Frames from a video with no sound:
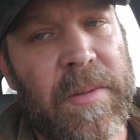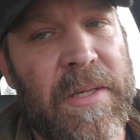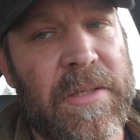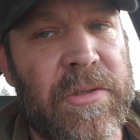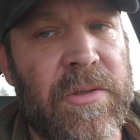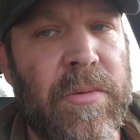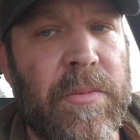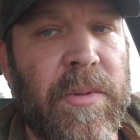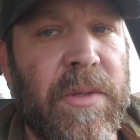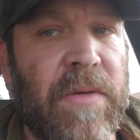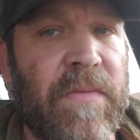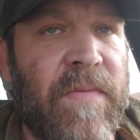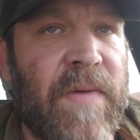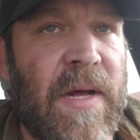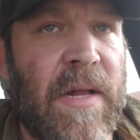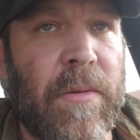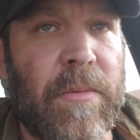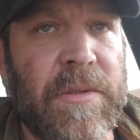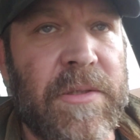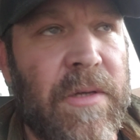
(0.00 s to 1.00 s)
He has 2 million
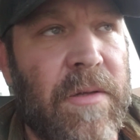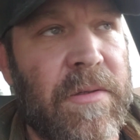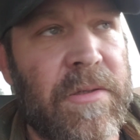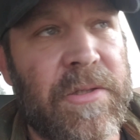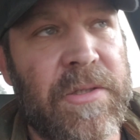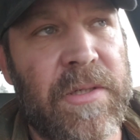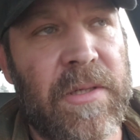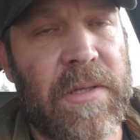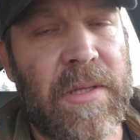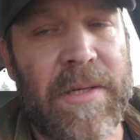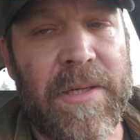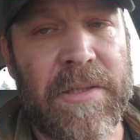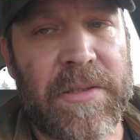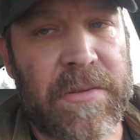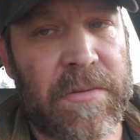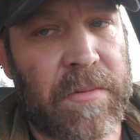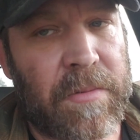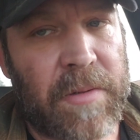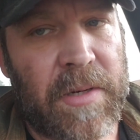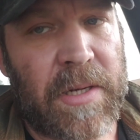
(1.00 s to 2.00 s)
followers, all this shit, that
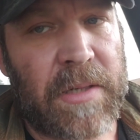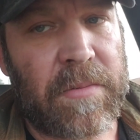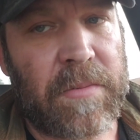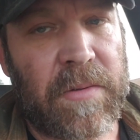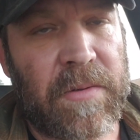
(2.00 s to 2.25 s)
he's correct,